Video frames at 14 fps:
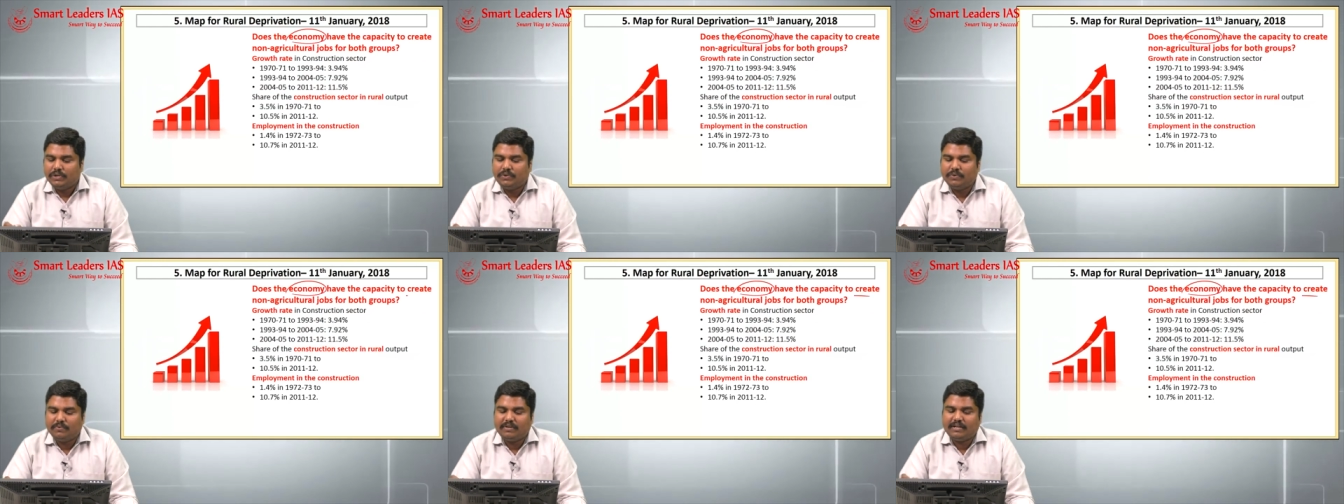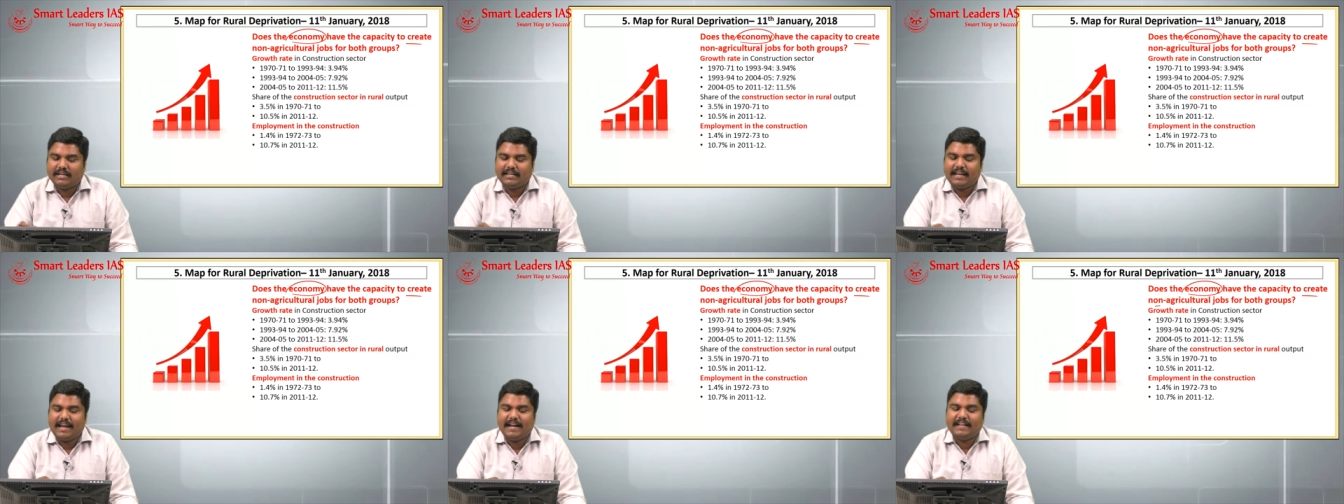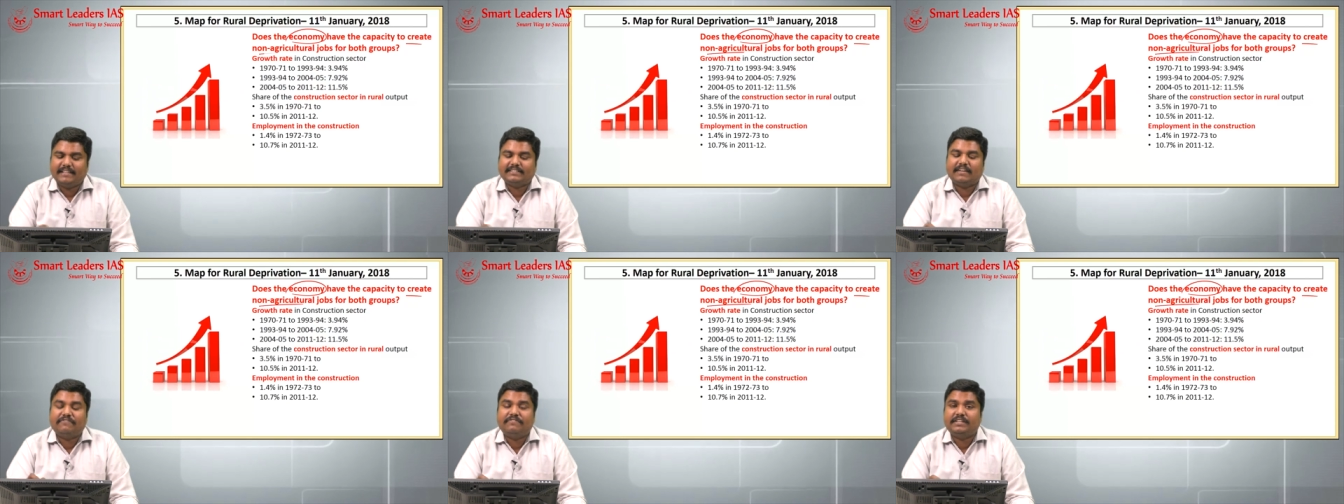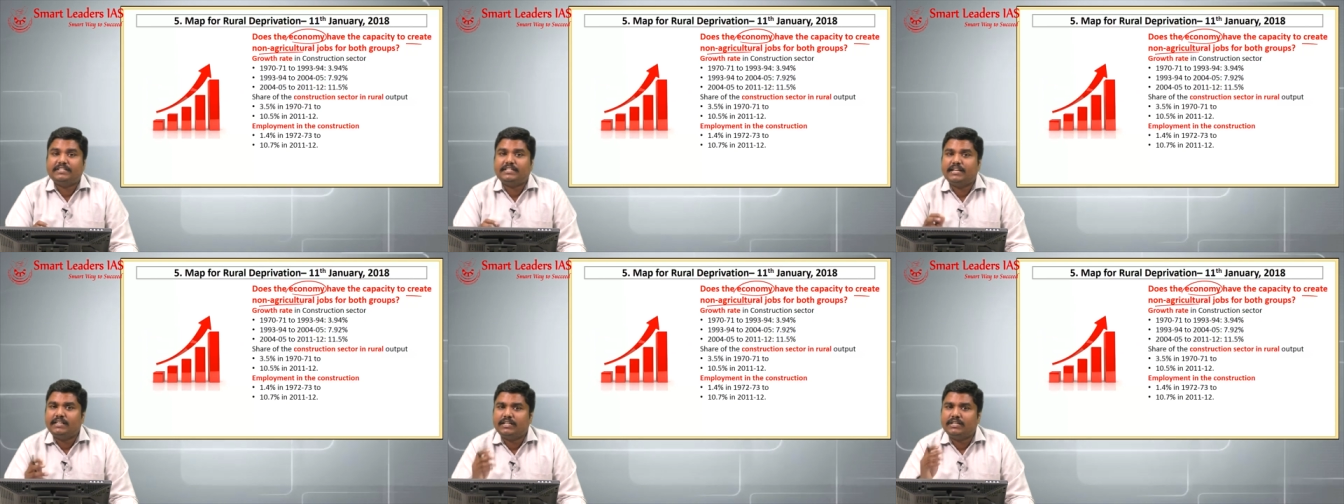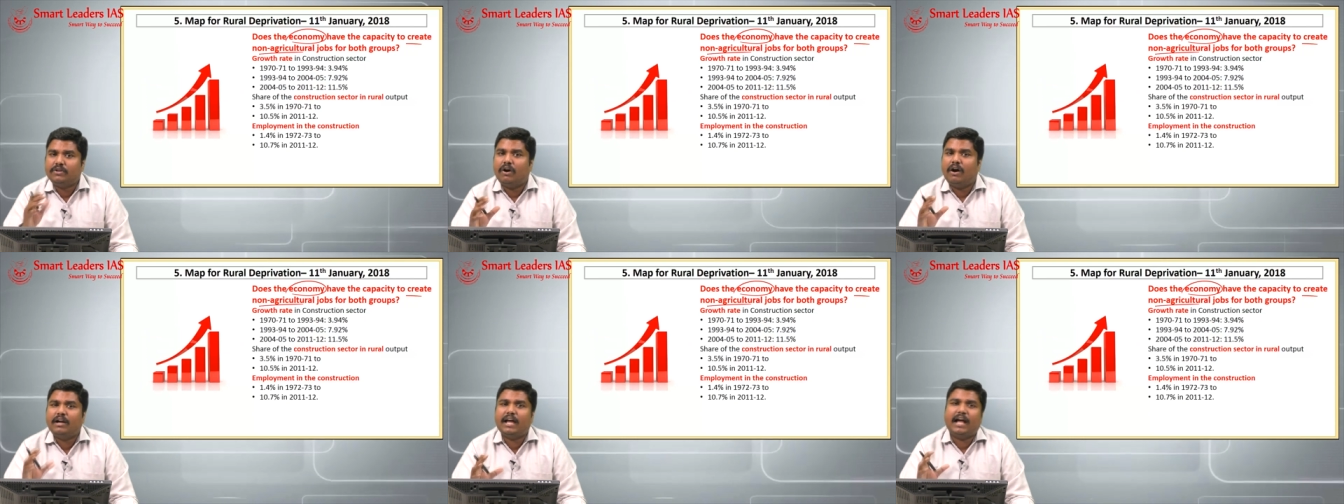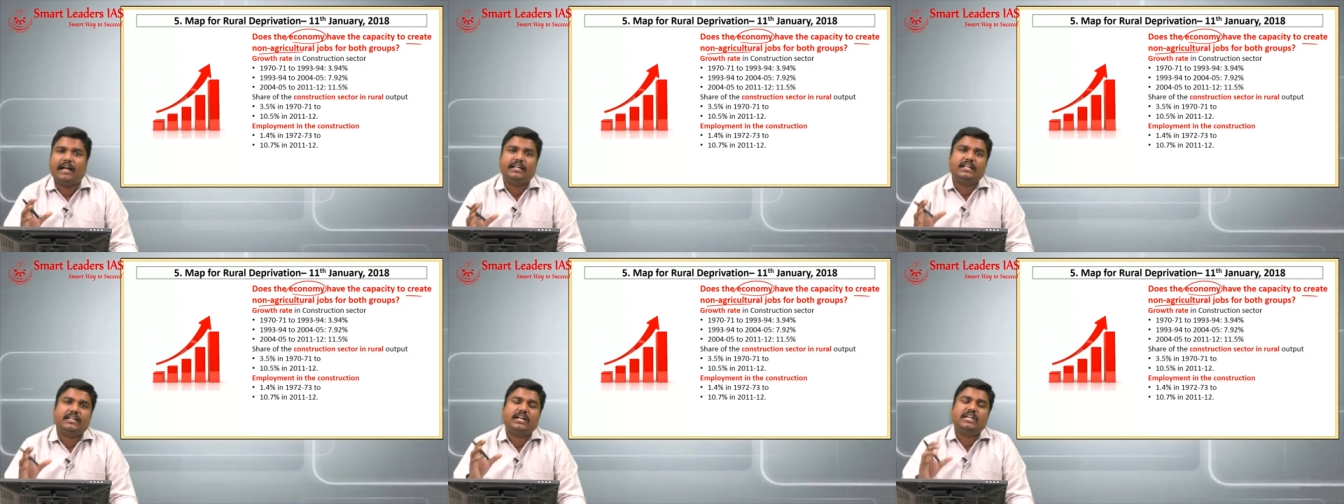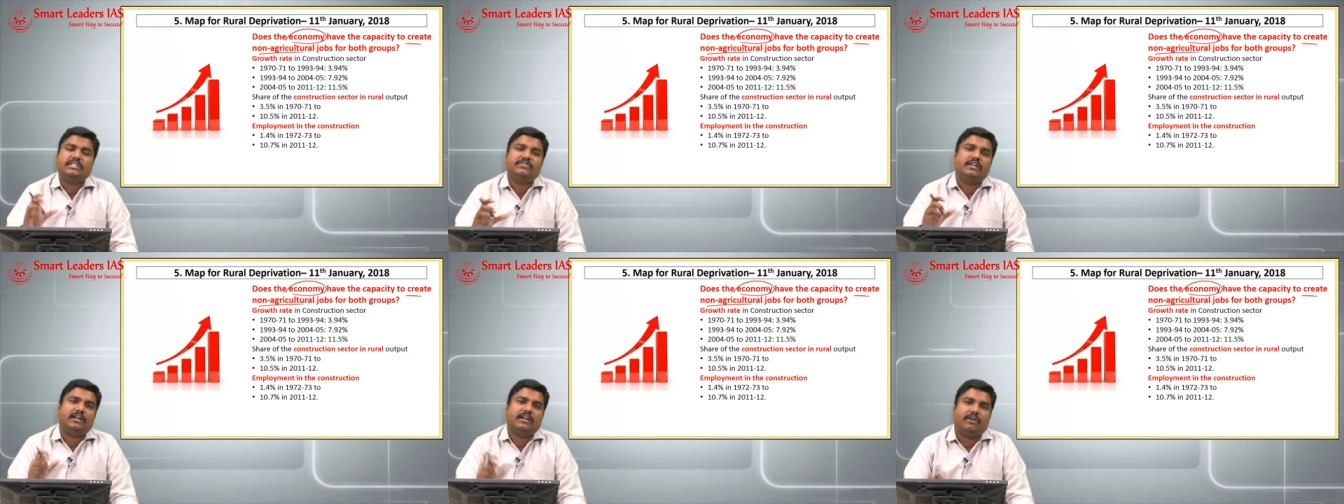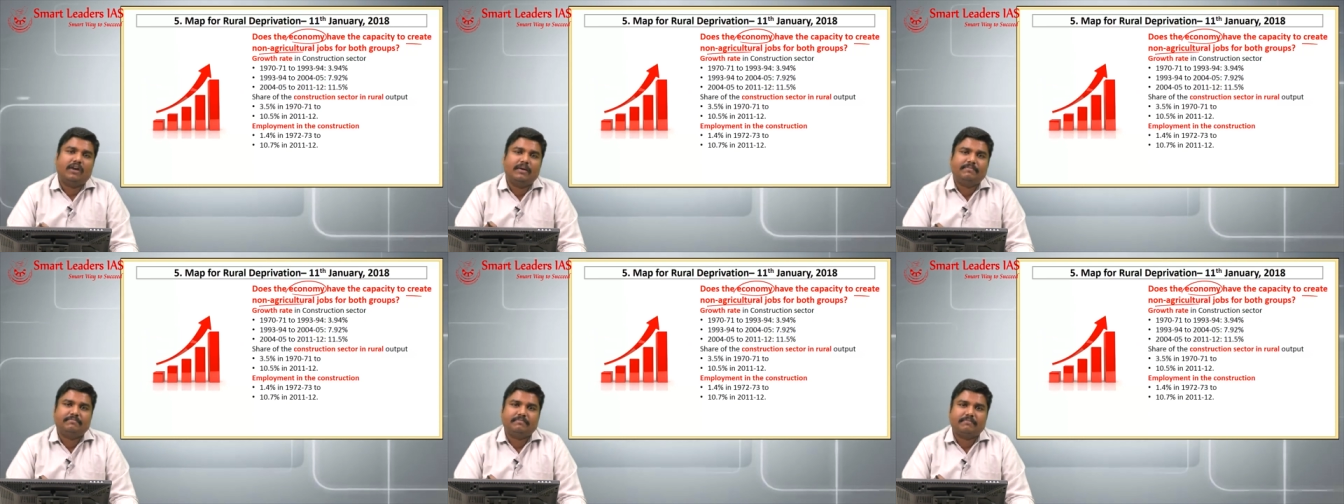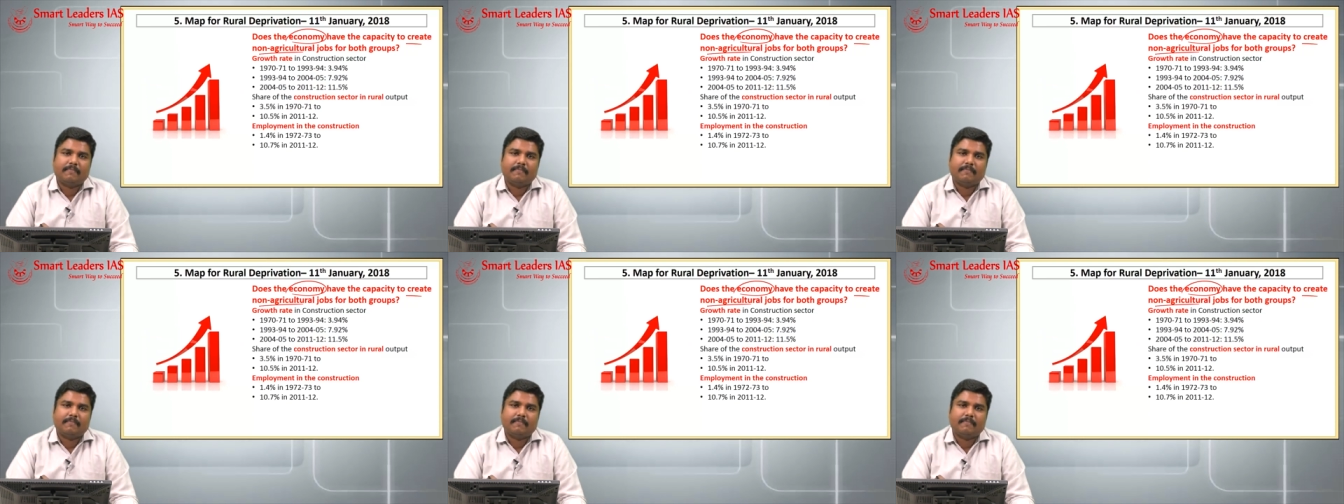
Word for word: to create sufficient non-agricultural jobs?